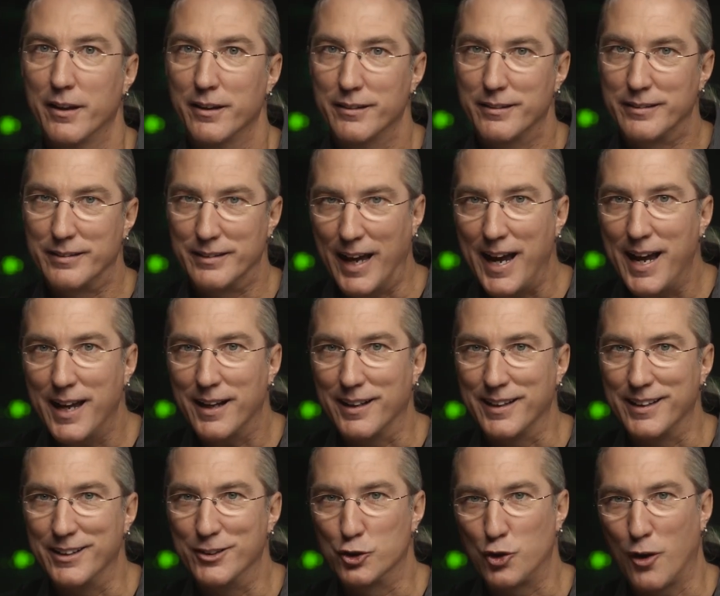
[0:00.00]

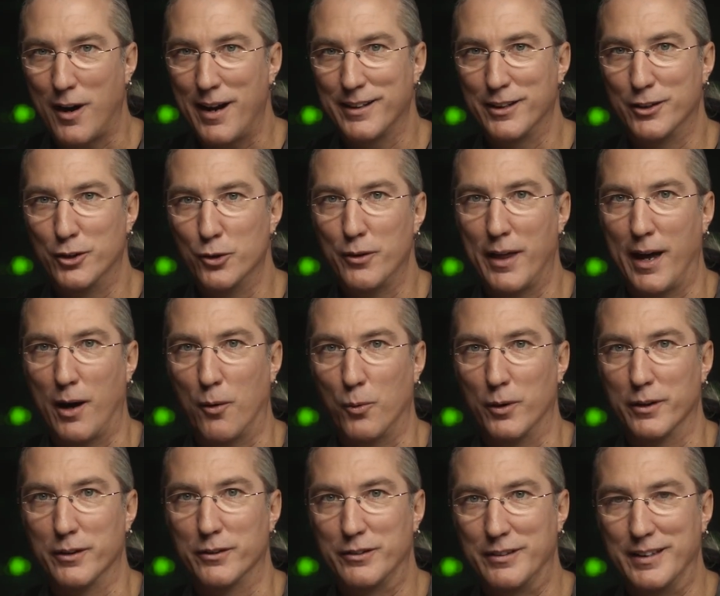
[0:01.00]
Sadly, trying to do that
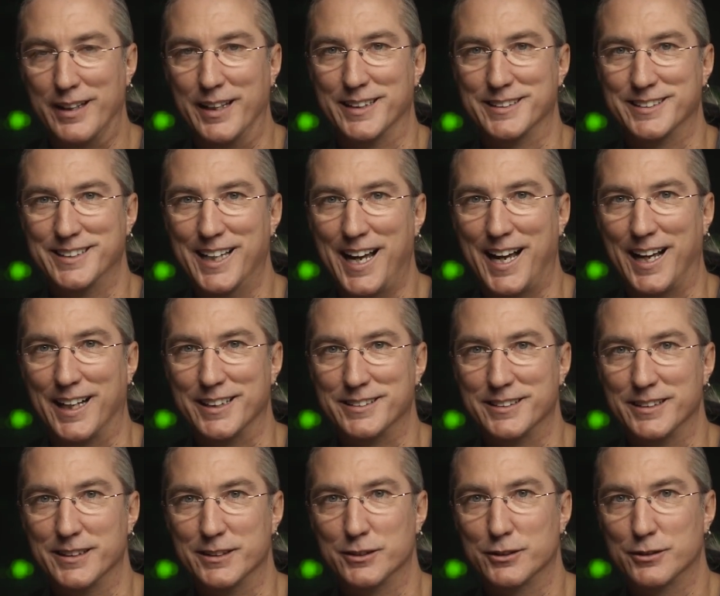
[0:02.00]
with
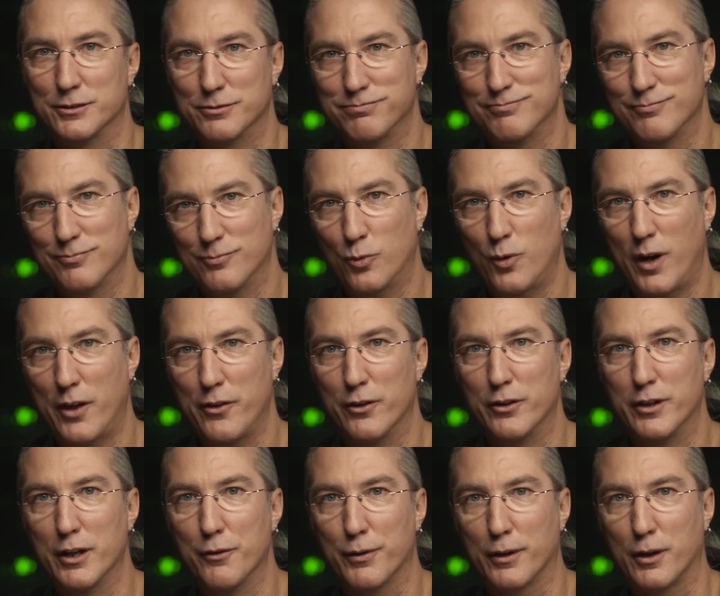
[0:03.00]
CSS is rather
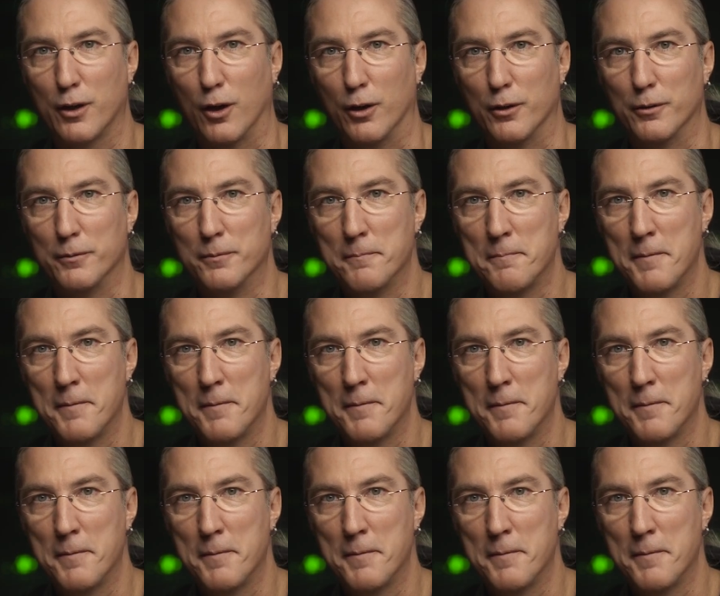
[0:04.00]
difficult.